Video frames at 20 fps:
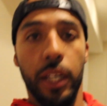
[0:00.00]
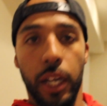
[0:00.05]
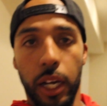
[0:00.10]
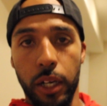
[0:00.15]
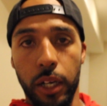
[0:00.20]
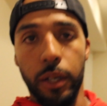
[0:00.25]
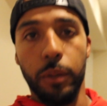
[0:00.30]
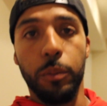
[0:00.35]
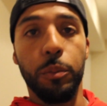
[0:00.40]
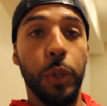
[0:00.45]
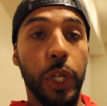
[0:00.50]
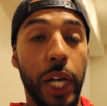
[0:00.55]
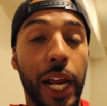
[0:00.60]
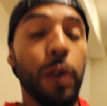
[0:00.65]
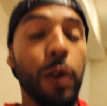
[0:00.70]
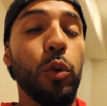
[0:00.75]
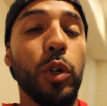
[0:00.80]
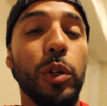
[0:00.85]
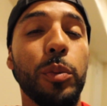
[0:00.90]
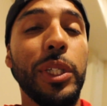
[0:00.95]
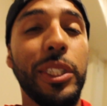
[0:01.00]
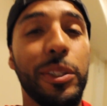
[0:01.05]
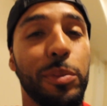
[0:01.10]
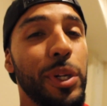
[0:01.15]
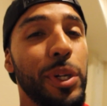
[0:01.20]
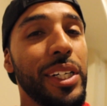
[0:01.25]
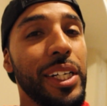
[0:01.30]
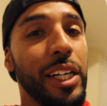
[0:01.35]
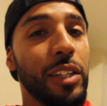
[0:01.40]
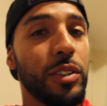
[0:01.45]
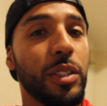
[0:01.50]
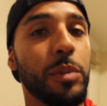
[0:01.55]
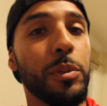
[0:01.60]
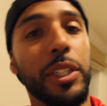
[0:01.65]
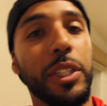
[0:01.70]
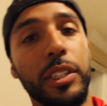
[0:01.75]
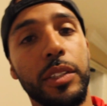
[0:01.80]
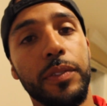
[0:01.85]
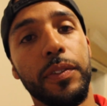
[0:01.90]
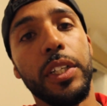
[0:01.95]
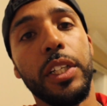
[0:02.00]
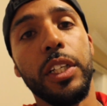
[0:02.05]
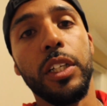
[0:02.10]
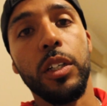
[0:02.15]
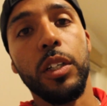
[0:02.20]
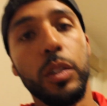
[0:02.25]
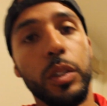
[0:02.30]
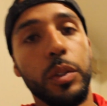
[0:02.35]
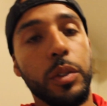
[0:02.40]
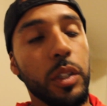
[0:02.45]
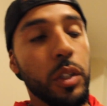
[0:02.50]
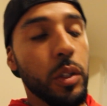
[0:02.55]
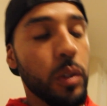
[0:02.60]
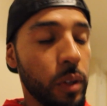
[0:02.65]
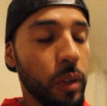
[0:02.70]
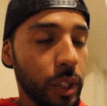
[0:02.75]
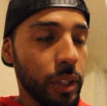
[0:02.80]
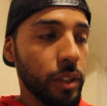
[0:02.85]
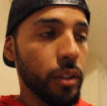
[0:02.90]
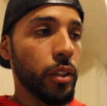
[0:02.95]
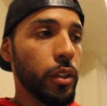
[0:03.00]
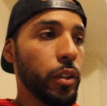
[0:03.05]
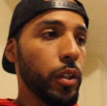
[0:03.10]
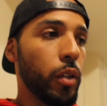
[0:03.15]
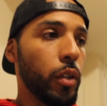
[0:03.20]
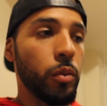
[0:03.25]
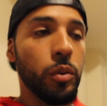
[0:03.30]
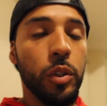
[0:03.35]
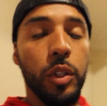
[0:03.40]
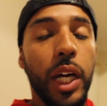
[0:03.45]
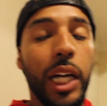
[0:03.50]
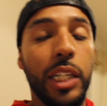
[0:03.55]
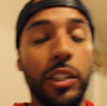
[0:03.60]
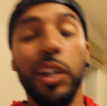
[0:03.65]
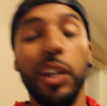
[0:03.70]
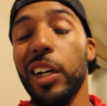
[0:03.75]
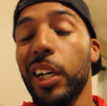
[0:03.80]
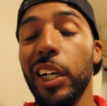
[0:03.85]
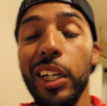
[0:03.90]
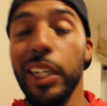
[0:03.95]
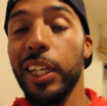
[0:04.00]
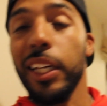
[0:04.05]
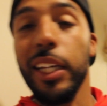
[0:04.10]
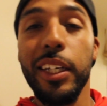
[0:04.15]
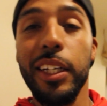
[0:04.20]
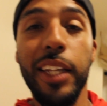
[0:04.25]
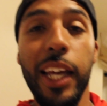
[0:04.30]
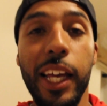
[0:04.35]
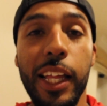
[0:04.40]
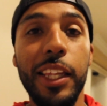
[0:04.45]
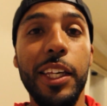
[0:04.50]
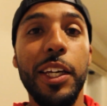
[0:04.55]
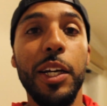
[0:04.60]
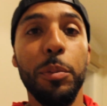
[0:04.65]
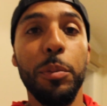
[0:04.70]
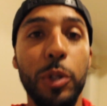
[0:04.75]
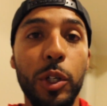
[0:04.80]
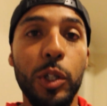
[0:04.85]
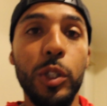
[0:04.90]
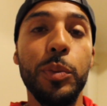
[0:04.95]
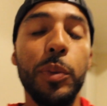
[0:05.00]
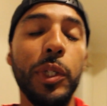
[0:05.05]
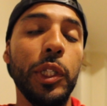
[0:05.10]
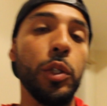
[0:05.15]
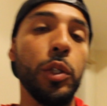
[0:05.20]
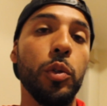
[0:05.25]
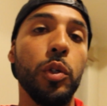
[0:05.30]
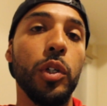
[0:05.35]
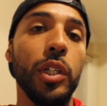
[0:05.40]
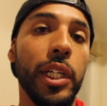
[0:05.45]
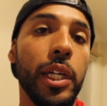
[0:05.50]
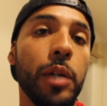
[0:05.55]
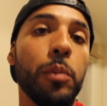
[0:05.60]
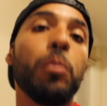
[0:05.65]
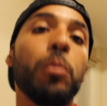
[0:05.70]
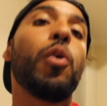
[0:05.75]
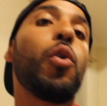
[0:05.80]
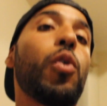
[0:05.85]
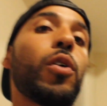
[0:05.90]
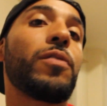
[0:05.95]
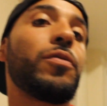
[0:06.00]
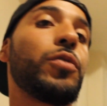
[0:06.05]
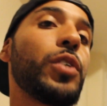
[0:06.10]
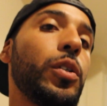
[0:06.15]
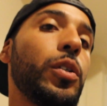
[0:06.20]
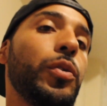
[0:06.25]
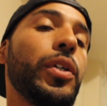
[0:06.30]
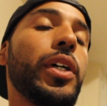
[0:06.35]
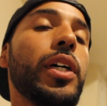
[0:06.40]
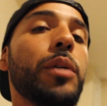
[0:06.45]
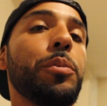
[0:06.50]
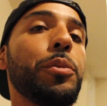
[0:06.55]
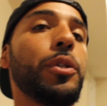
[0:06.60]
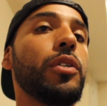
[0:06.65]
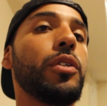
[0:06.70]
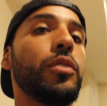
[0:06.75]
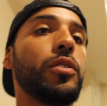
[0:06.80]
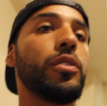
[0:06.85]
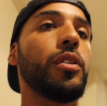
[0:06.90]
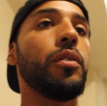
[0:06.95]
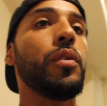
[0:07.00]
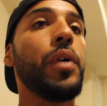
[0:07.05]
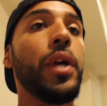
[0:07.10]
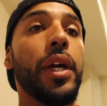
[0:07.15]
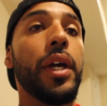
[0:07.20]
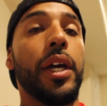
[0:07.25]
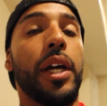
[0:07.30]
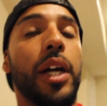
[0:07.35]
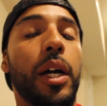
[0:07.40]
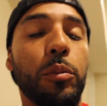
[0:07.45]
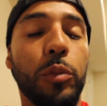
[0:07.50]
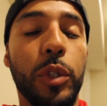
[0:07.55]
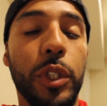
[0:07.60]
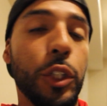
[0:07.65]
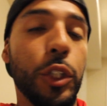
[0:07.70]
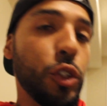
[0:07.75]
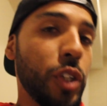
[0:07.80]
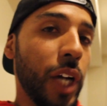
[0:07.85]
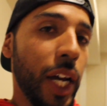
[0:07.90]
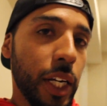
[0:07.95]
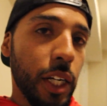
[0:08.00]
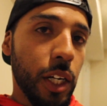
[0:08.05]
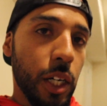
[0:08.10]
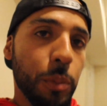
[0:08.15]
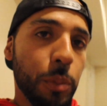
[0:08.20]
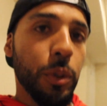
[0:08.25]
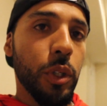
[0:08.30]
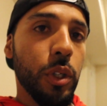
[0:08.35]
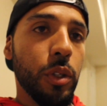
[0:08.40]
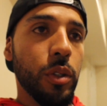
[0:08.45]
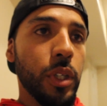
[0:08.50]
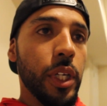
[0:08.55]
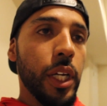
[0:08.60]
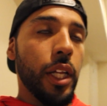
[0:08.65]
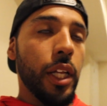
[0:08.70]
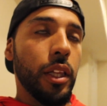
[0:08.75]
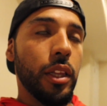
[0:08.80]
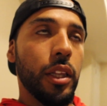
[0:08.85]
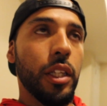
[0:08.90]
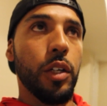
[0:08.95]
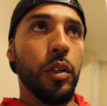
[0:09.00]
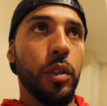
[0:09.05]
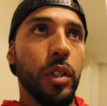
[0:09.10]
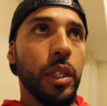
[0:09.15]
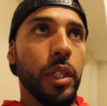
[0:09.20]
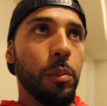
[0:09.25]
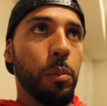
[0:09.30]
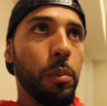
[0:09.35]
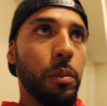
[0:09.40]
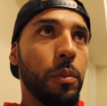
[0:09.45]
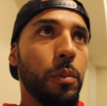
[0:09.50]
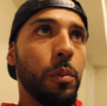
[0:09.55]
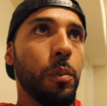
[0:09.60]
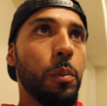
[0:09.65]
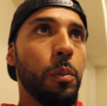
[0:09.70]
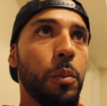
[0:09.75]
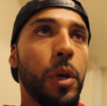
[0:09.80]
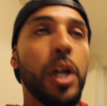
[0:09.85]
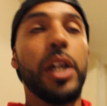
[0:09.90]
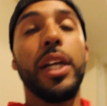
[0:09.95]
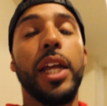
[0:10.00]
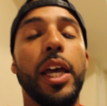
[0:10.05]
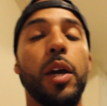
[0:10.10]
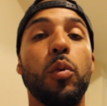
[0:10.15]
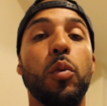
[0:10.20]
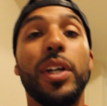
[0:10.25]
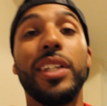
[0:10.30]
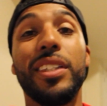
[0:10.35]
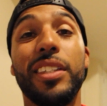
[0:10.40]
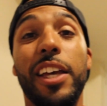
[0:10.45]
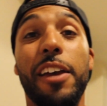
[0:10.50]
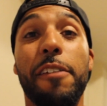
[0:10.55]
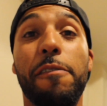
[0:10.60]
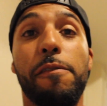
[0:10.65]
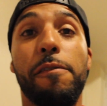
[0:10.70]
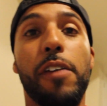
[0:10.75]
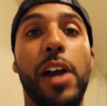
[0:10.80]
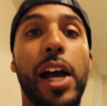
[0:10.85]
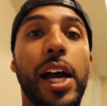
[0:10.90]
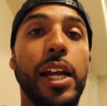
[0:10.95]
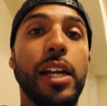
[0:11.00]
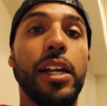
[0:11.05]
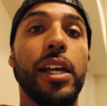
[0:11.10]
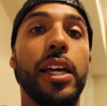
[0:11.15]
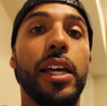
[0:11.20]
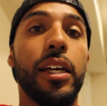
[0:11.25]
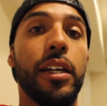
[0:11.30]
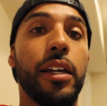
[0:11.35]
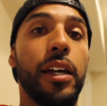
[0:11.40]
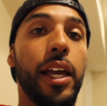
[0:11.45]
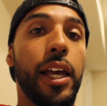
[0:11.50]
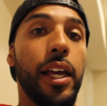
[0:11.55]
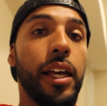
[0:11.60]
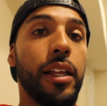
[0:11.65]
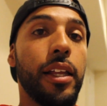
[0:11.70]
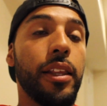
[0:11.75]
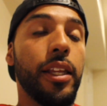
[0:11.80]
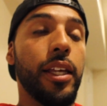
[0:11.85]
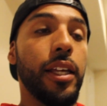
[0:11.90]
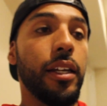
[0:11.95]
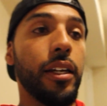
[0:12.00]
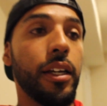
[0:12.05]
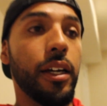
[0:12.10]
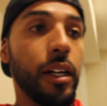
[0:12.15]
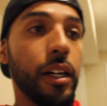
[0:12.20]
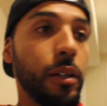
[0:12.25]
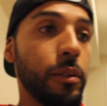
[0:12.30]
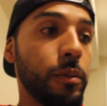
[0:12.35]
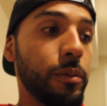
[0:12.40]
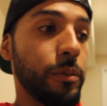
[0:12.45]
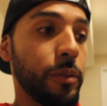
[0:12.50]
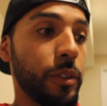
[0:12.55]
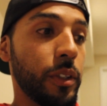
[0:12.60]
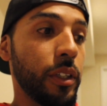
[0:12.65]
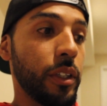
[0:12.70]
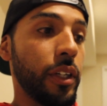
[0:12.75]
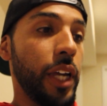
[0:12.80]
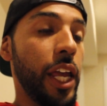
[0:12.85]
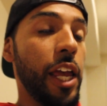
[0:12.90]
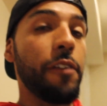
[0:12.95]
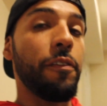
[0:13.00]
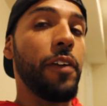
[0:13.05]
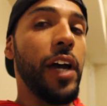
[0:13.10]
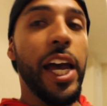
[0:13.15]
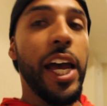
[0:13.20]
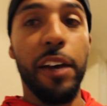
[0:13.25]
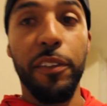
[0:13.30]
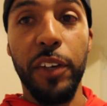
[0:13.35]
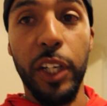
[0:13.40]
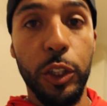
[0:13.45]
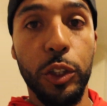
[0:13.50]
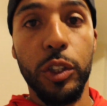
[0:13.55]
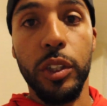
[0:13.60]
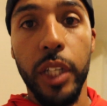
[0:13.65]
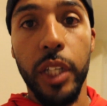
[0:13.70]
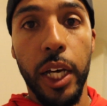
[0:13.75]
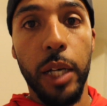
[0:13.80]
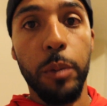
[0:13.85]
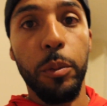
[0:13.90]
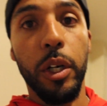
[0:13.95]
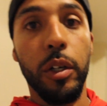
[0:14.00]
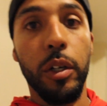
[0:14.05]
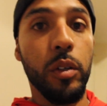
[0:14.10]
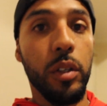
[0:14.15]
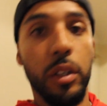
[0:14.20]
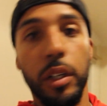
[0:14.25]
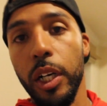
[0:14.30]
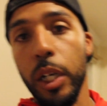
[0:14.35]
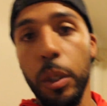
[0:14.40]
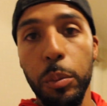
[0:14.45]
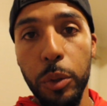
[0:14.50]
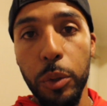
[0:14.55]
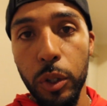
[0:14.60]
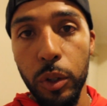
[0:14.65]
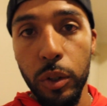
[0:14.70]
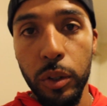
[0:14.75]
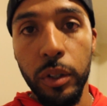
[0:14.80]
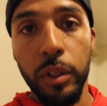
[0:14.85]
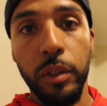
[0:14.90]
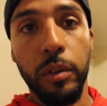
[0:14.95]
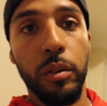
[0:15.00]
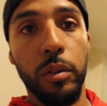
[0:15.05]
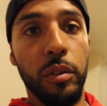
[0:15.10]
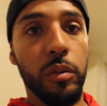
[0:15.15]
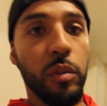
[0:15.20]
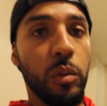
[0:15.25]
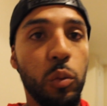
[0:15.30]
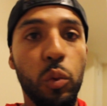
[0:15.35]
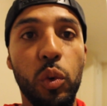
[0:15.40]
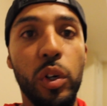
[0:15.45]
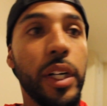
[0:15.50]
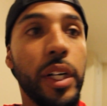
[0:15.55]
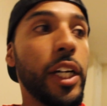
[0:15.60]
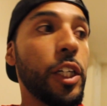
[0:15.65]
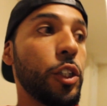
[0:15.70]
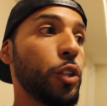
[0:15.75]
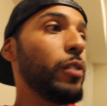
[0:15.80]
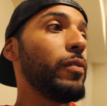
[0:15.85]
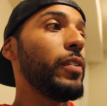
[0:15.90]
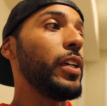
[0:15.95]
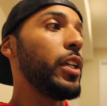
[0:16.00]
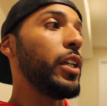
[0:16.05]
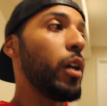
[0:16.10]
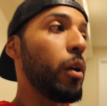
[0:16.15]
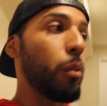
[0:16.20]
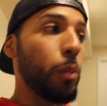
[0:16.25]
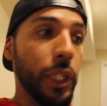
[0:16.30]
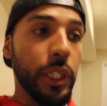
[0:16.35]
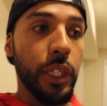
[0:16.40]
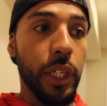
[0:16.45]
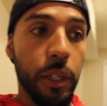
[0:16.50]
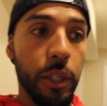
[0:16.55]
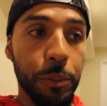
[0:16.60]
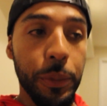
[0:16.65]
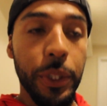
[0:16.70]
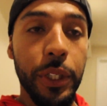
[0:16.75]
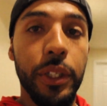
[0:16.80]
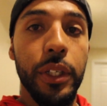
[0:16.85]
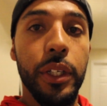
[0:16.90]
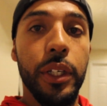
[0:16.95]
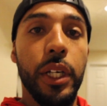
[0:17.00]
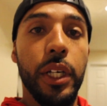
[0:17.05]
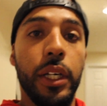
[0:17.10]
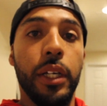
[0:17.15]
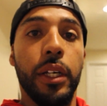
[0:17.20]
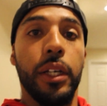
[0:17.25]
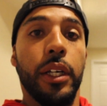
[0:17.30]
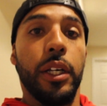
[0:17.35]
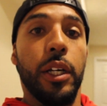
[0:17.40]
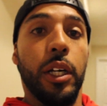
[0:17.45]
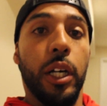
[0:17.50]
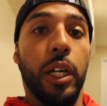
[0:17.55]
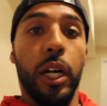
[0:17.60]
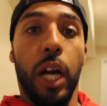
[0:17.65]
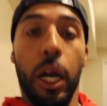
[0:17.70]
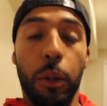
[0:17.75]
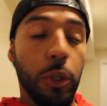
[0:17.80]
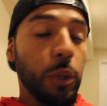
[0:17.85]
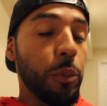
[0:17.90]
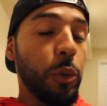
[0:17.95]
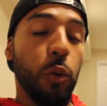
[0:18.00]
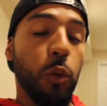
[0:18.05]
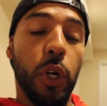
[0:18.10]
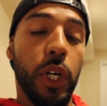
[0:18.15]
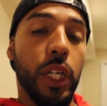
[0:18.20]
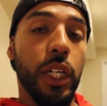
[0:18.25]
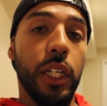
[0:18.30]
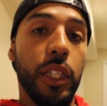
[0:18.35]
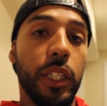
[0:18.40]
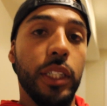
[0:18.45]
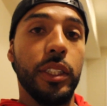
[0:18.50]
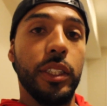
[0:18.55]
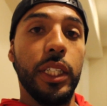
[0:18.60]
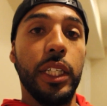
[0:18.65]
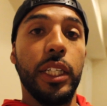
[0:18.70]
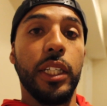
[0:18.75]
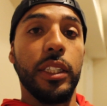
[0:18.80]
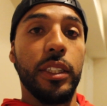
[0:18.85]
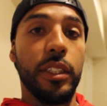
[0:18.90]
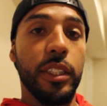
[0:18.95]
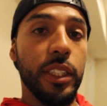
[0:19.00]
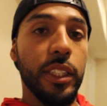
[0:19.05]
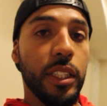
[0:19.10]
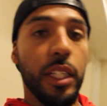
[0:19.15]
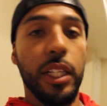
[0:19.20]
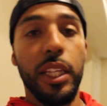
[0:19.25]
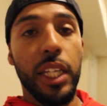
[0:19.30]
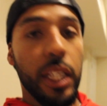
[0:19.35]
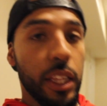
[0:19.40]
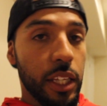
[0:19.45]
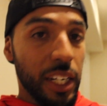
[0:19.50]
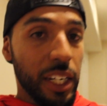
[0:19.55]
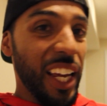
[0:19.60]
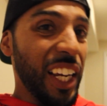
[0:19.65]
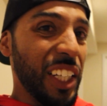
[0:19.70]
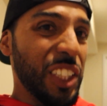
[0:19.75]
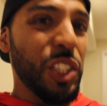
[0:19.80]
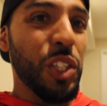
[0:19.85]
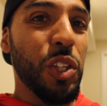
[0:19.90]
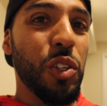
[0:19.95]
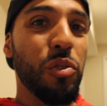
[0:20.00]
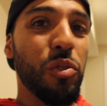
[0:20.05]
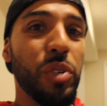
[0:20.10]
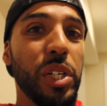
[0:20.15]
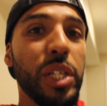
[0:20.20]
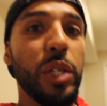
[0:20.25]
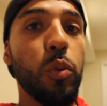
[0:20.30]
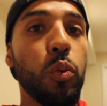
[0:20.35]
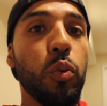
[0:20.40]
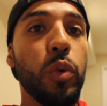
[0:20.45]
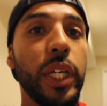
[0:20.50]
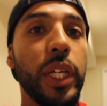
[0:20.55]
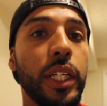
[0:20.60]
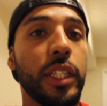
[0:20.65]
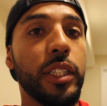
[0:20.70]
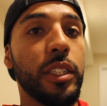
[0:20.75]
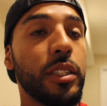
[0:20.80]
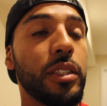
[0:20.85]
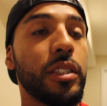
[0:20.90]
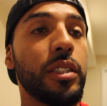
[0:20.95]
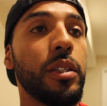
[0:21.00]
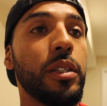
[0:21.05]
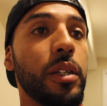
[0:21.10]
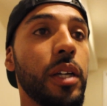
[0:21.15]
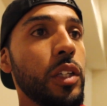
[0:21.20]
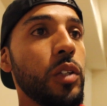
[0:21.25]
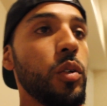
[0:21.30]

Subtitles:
But I will be spreading out some of these videos, so you know, you guys aren't going to get daily uploads, but you will get more frequent uploads. So I'm going to try to upload literally Monday, Wednesday, Friday, and then if I have extra time I will upload one extra video. But I'm gonna be working on this thing consistently the next 3 weeks.